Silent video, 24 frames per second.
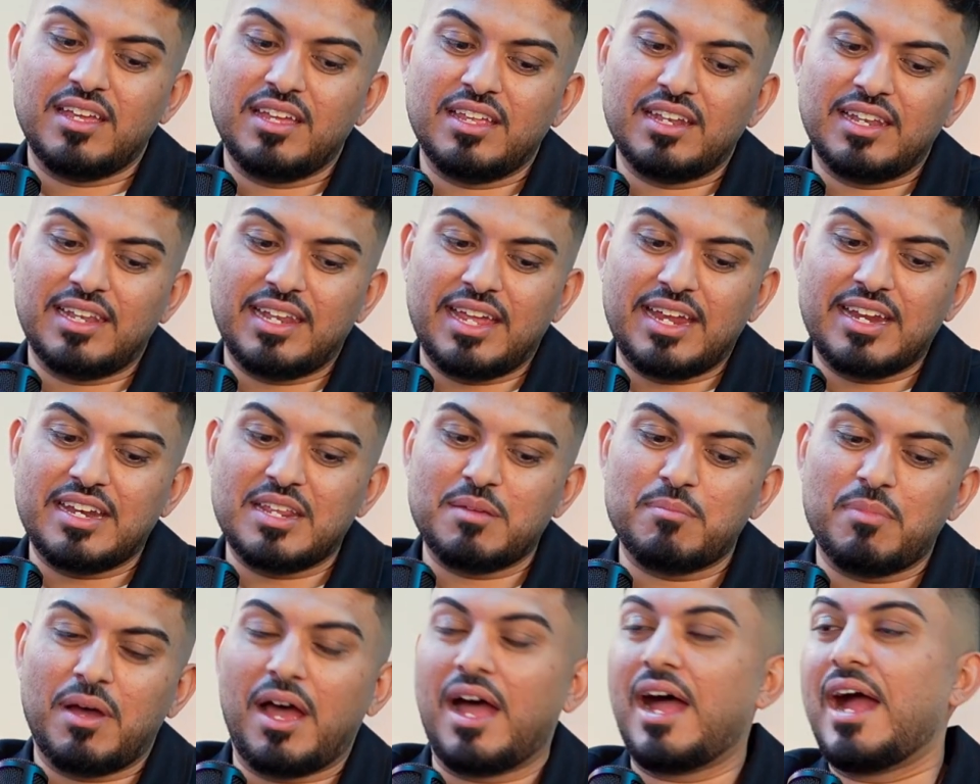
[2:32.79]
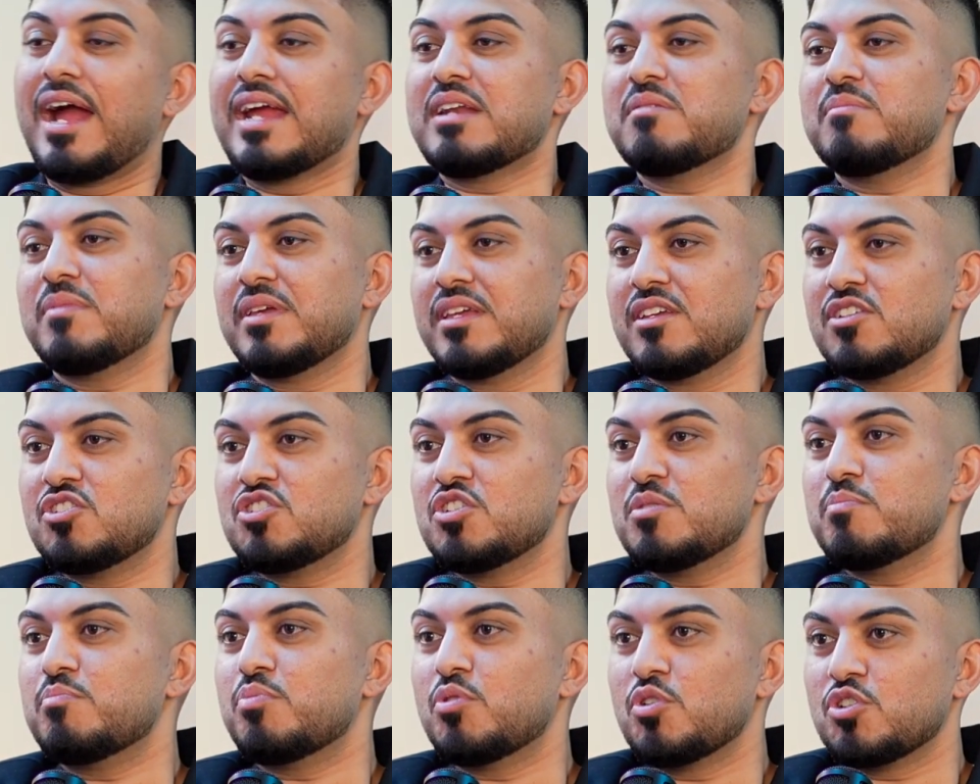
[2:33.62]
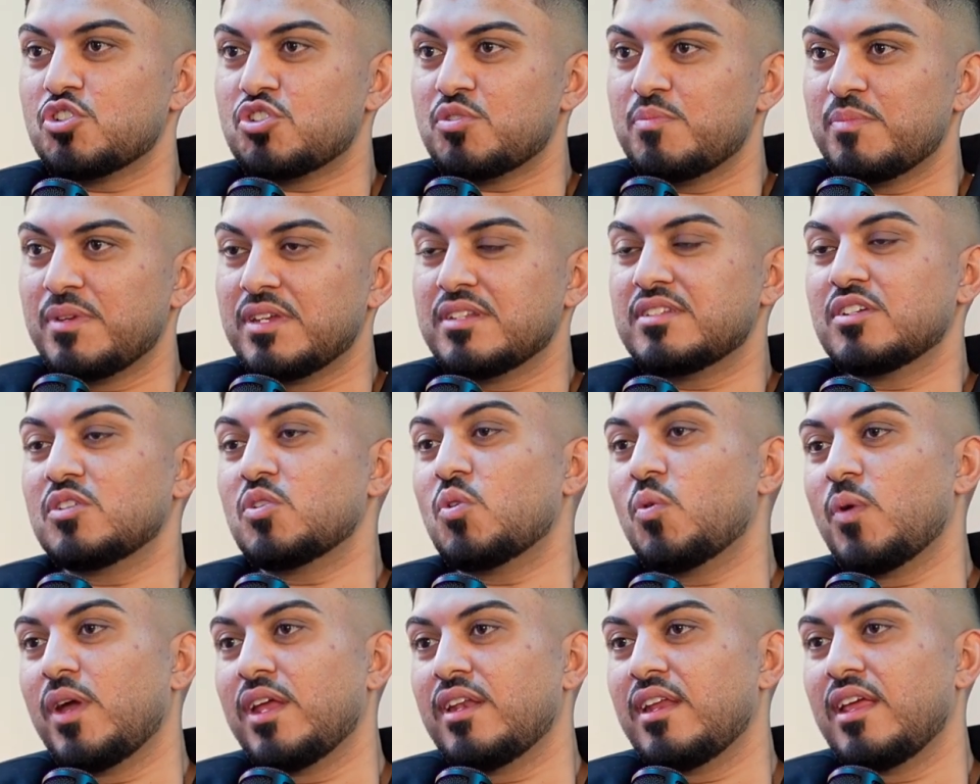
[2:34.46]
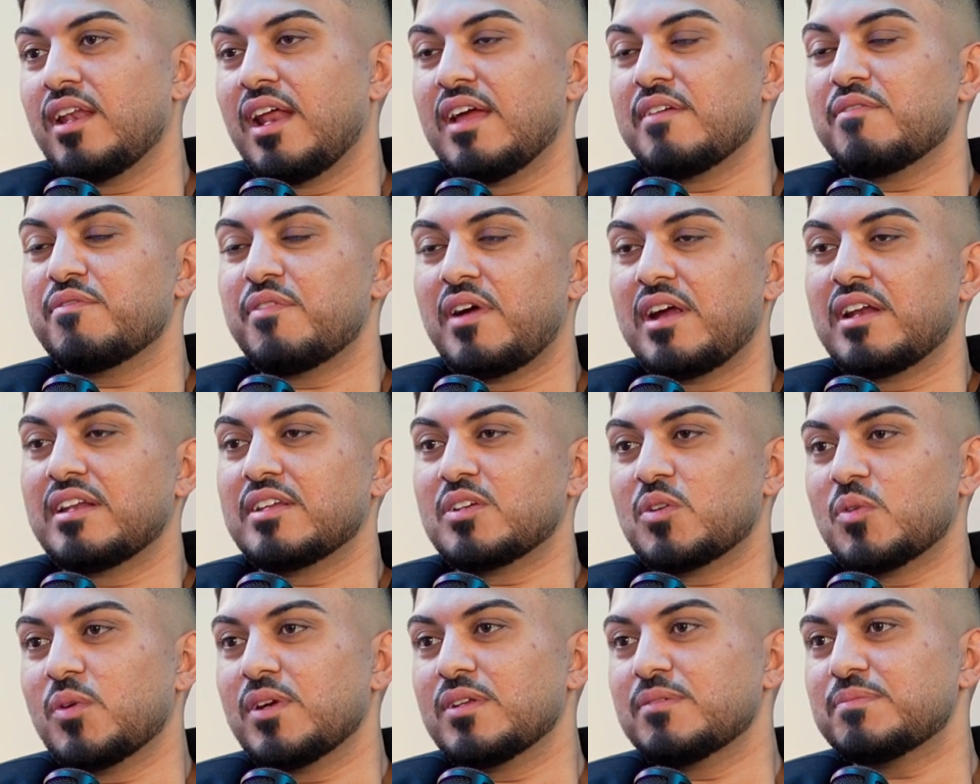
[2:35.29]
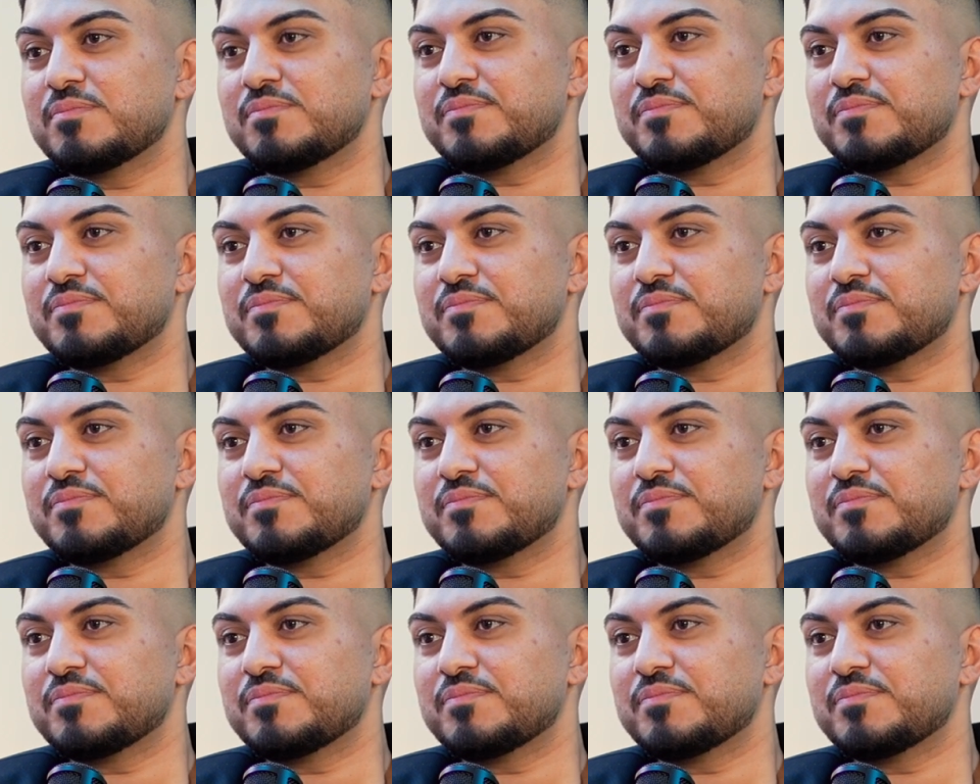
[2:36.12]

lady behind me, she pushed me to quit, and I finally quit.